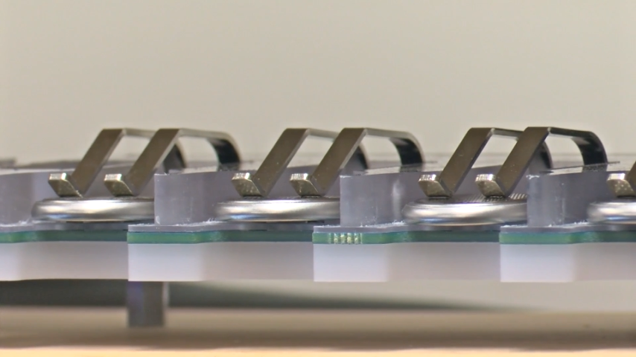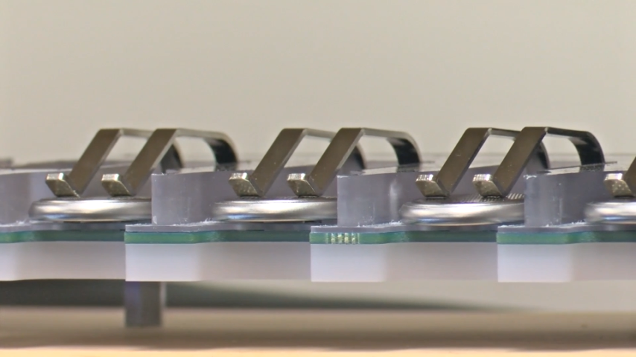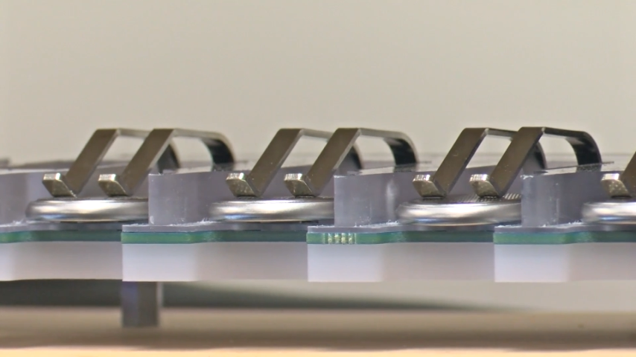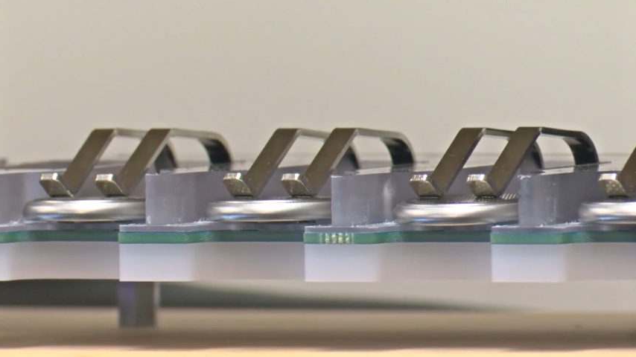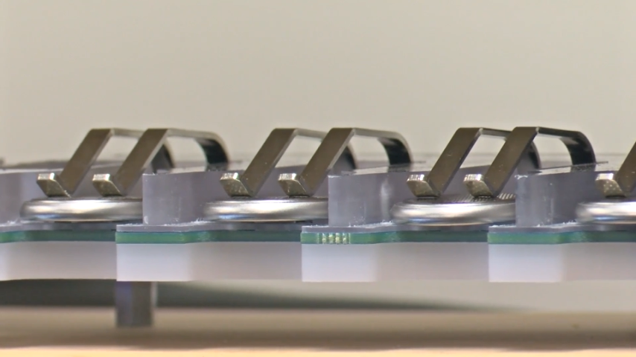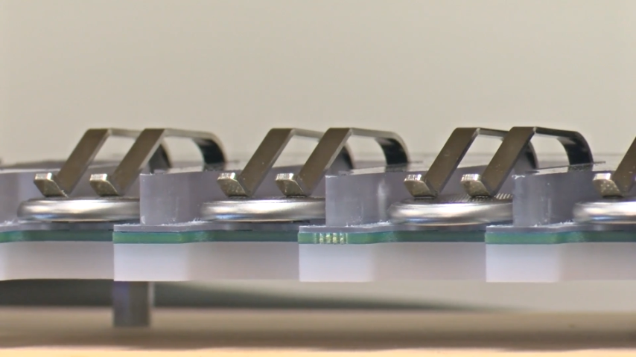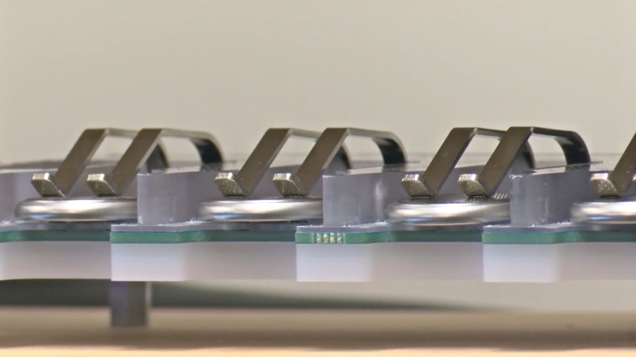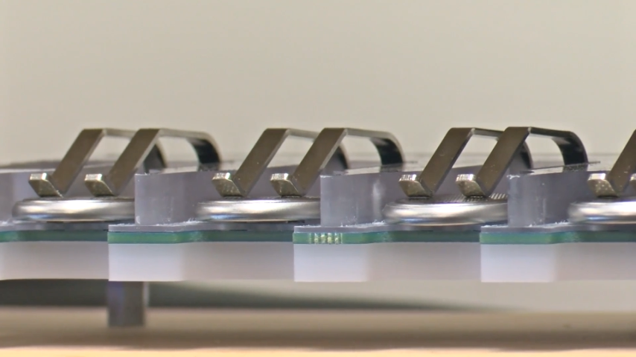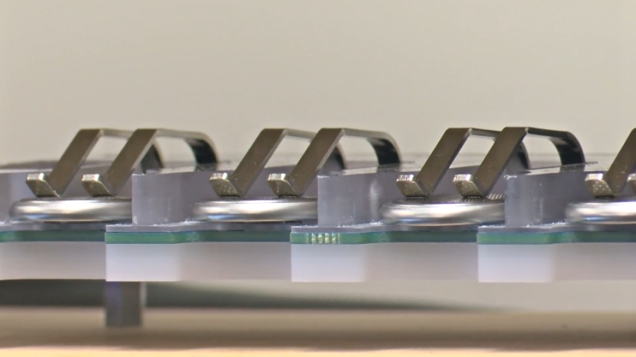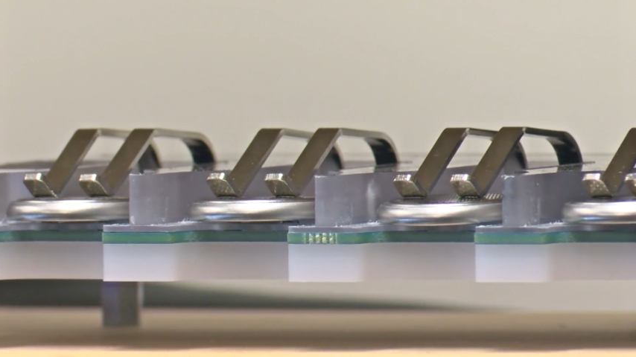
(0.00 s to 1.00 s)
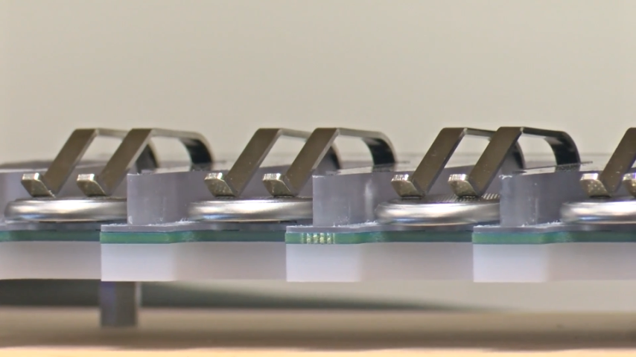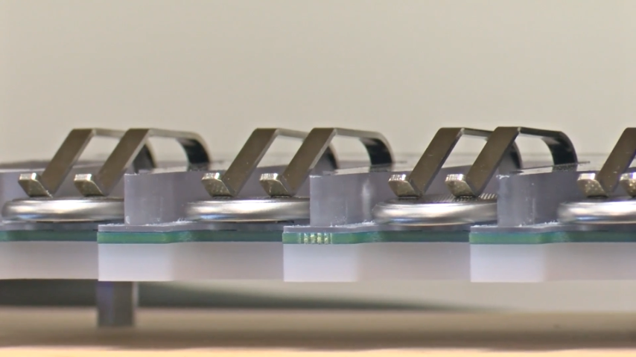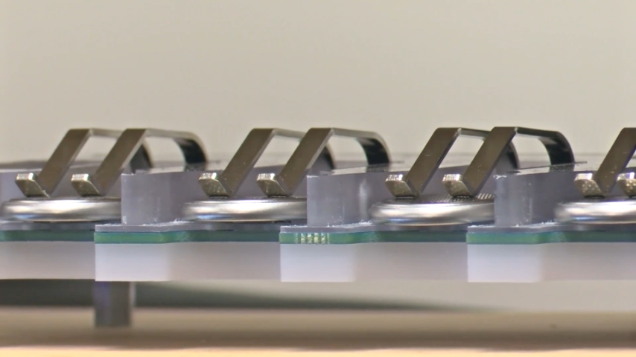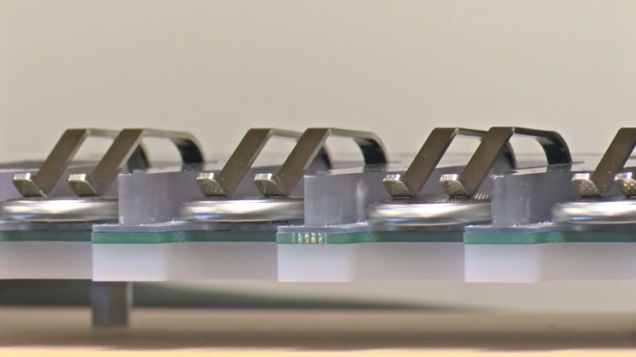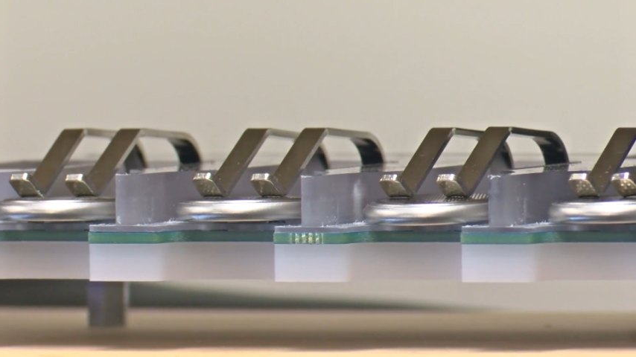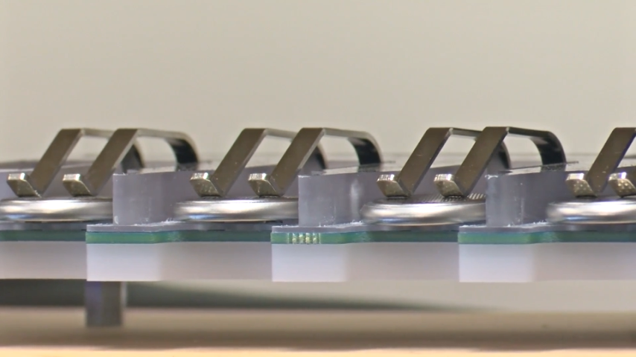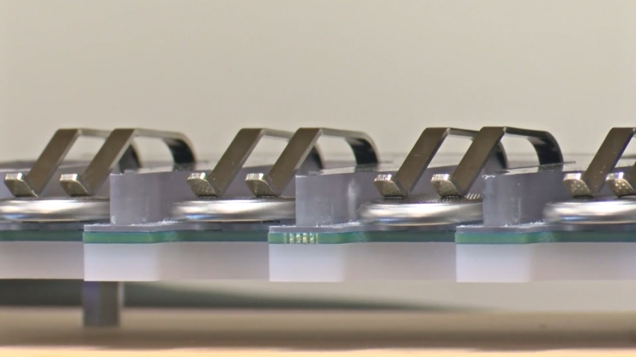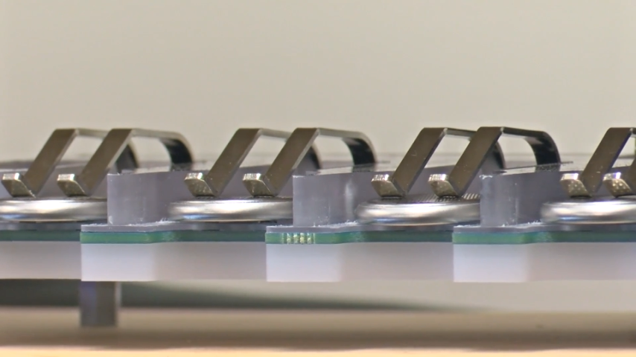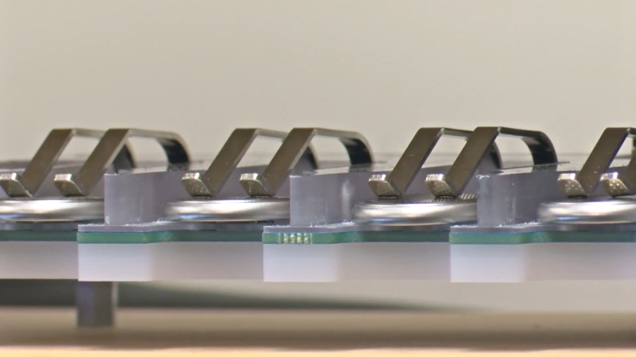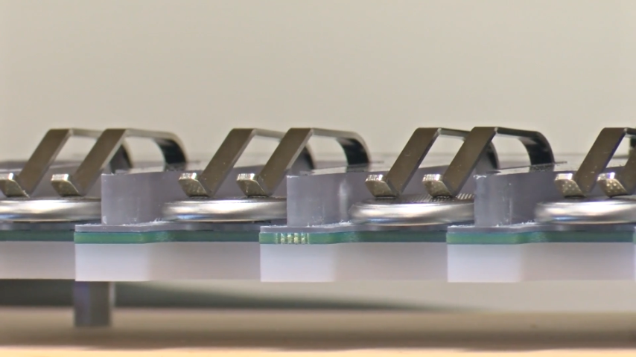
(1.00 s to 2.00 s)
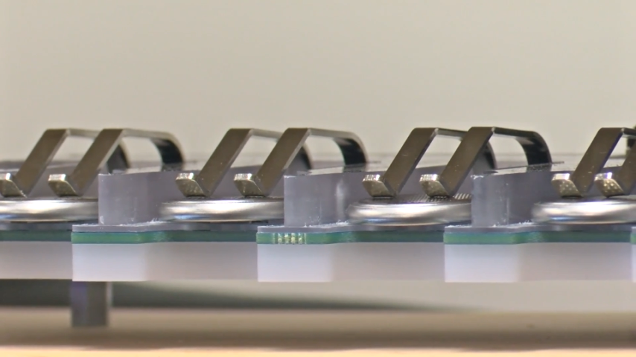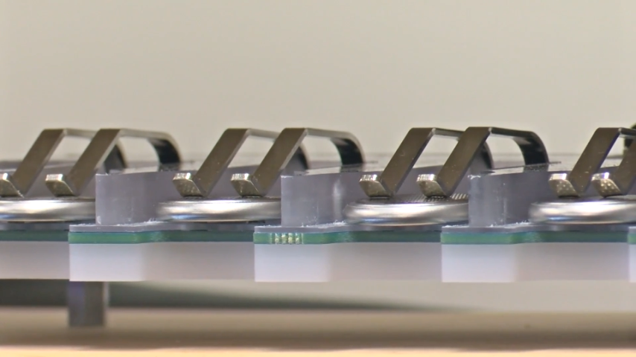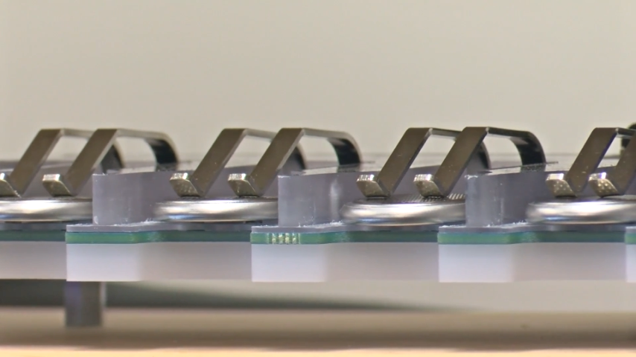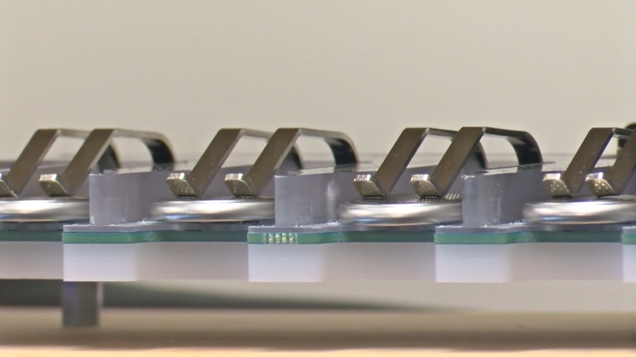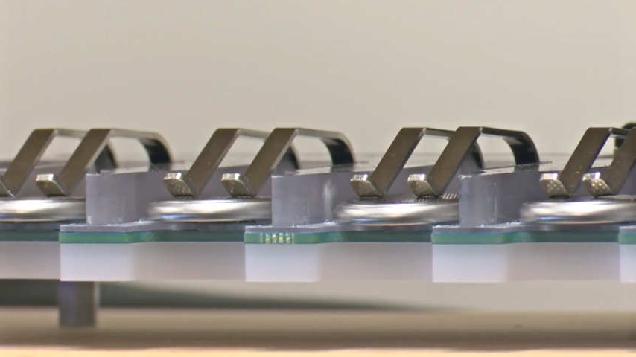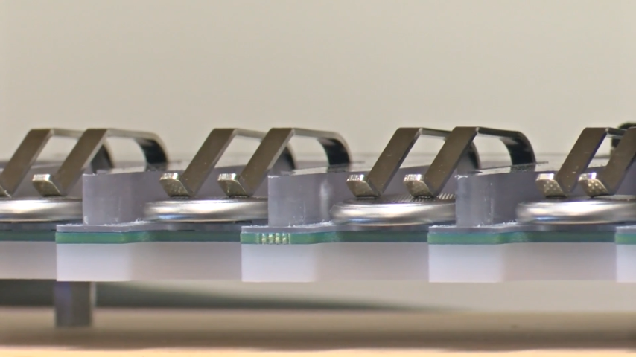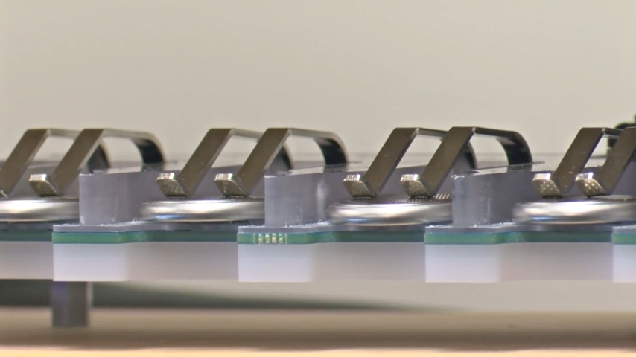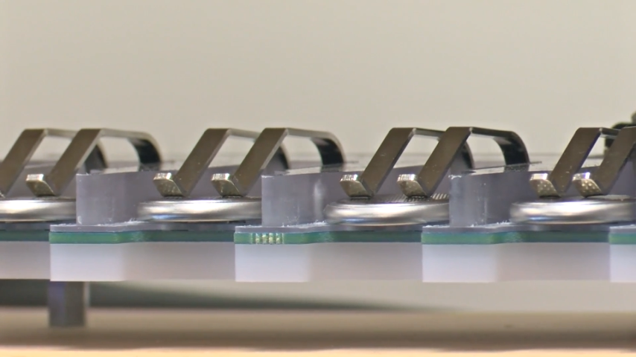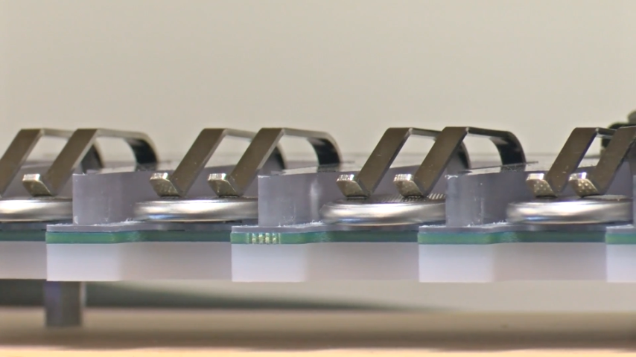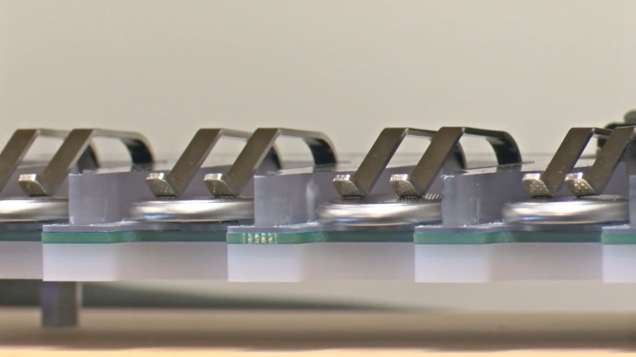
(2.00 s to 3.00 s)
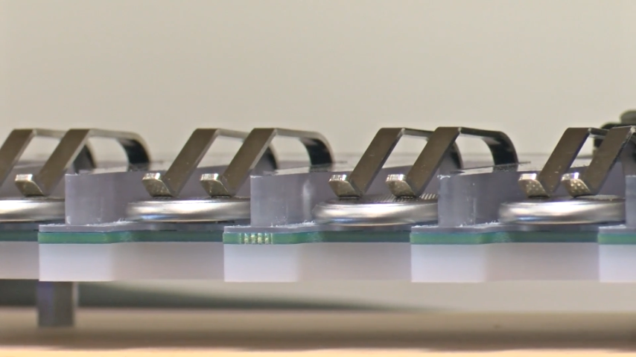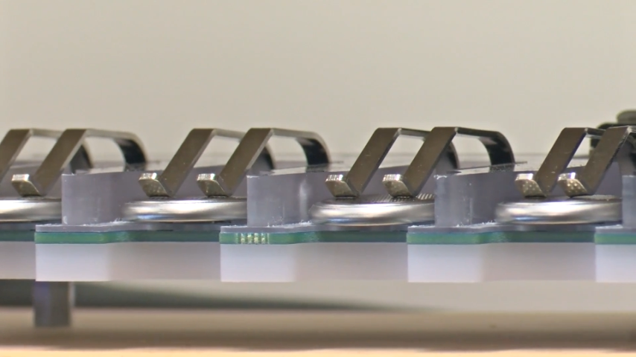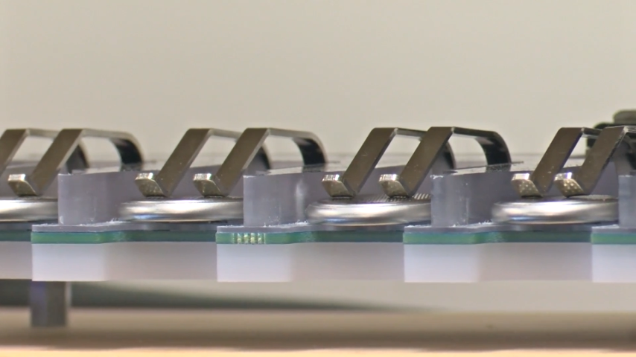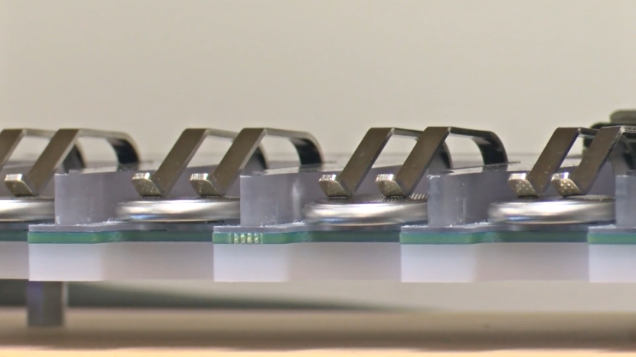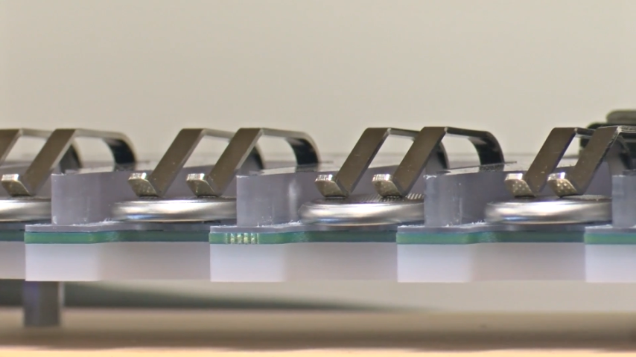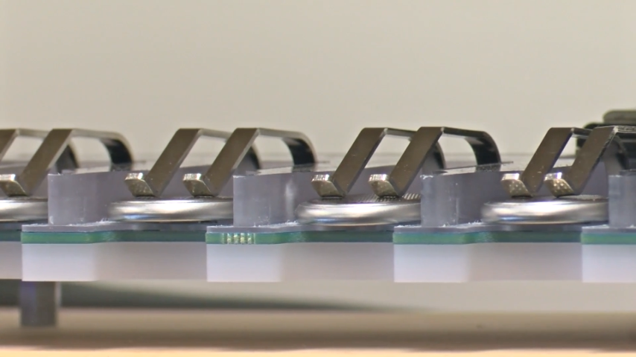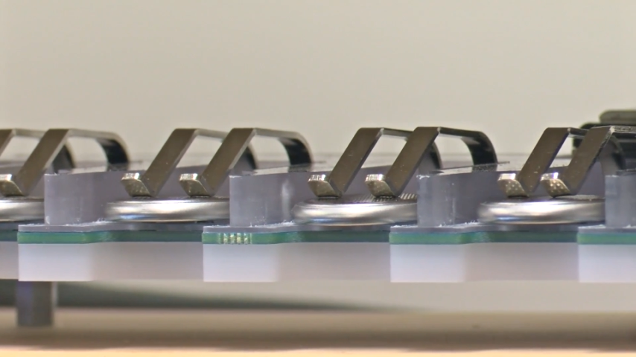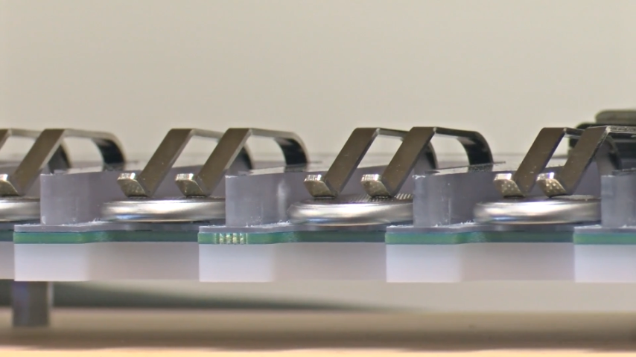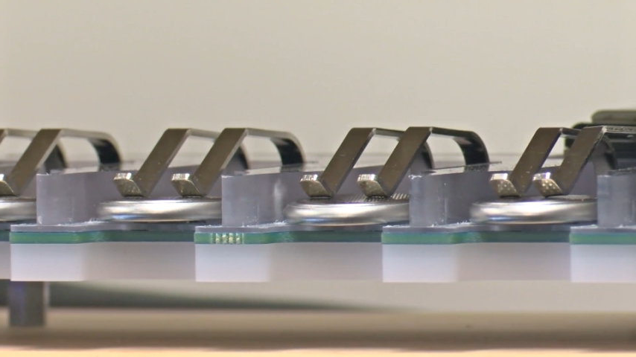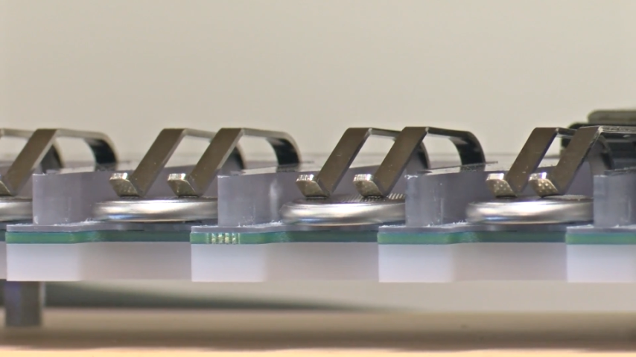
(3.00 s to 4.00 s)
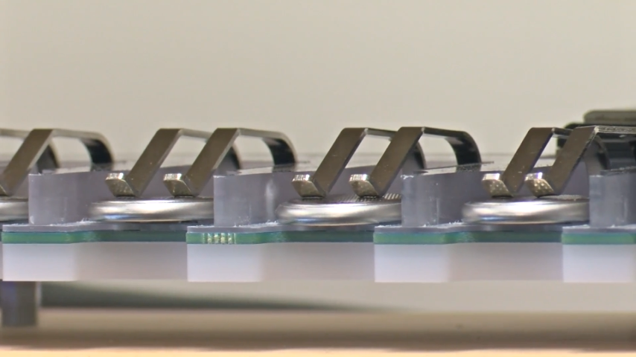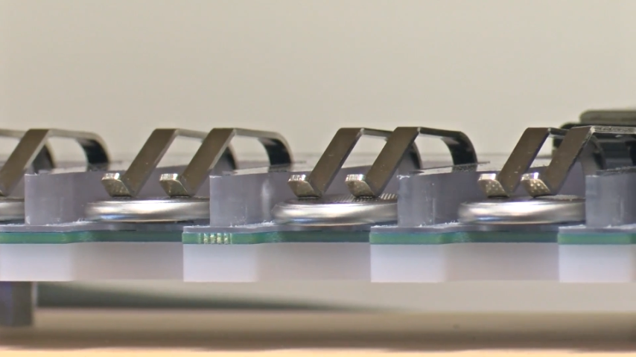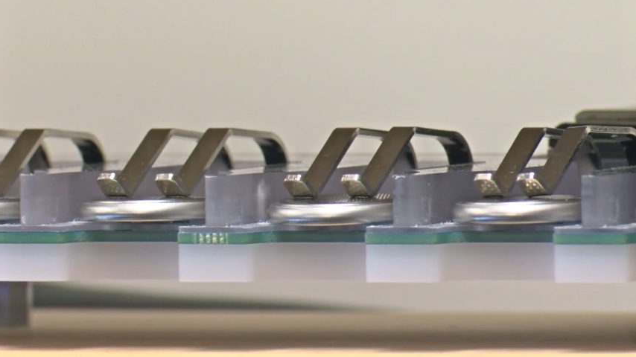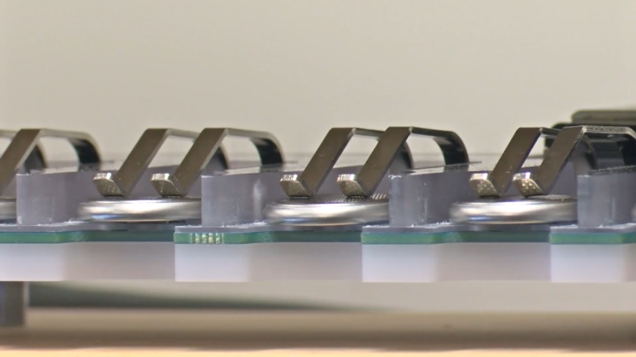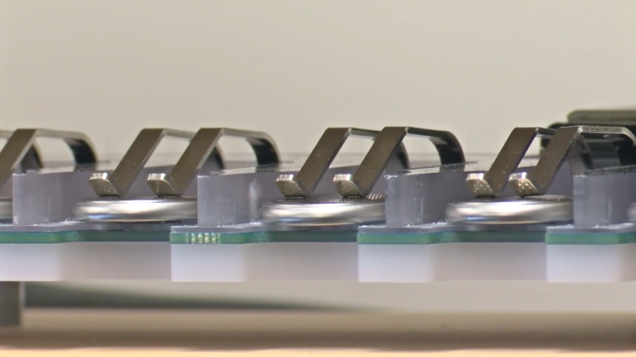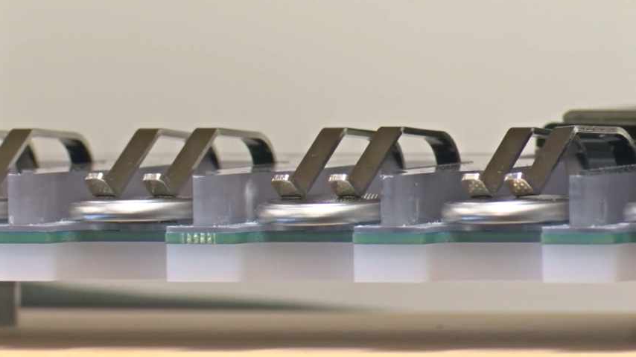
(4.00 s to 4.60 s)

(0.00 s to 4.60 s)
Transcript: No face is visible, so there are no lips to read.